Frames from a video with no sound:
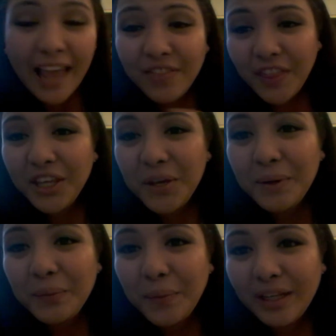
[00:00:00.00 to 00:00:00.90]
I think you
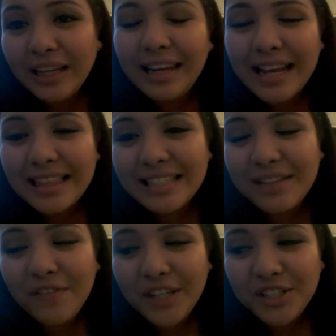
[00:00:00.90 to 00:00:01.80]
would really like the
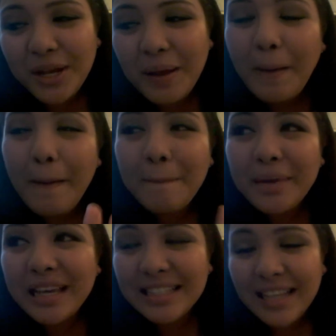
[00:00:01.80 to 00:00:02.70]
ceviche
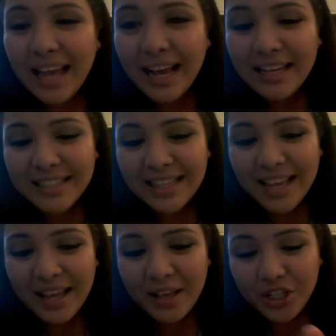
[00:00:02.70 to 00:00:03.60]
because it has
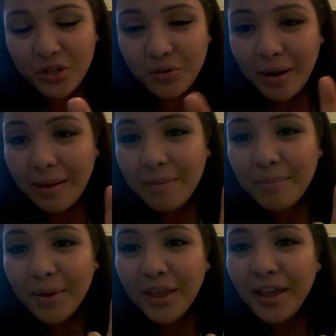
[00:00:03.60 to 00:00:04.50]

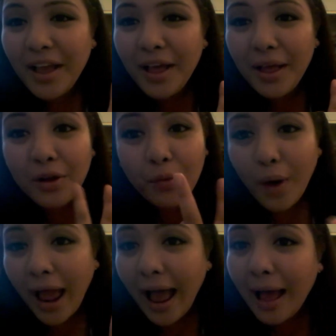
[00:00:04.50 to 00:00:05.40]
shrimp,
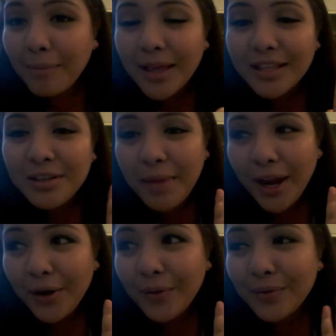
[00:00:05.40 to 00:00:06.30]
crab,
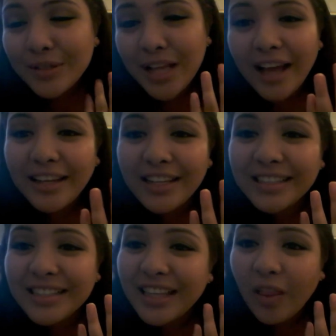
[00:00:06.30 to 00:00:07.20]
tomatoes,
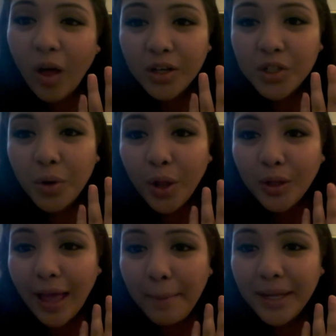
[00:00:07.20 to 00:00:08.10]
onion, cilantro,
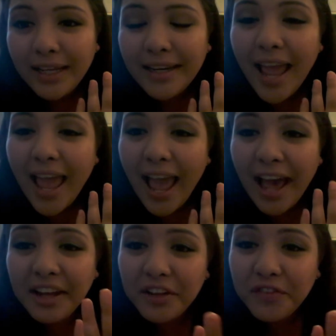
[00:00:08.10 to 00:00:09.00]
lemon.
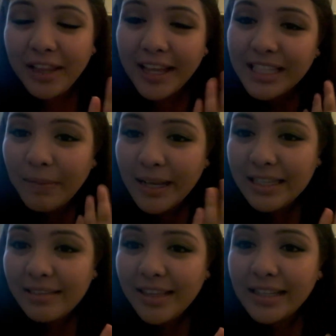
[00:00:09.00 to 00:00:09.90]
And if you like
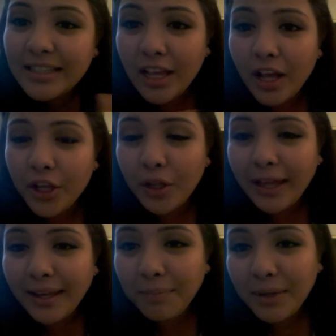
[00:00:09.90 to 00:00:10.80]
spicy things, you'll
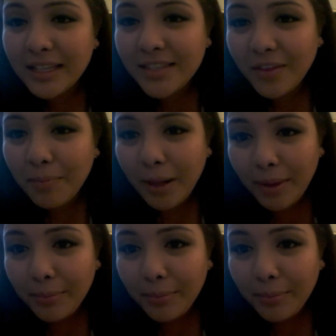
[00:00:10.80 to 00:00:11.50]
like it because of the bell